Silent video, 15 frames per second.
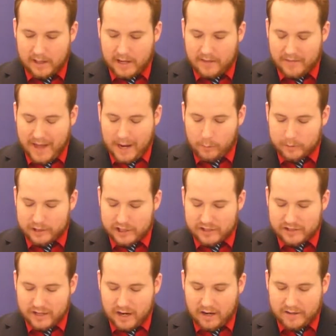and that which
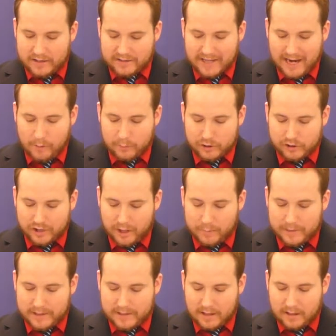is done is that which shall
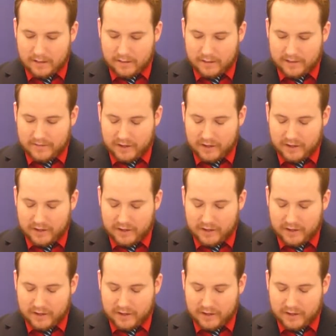be done,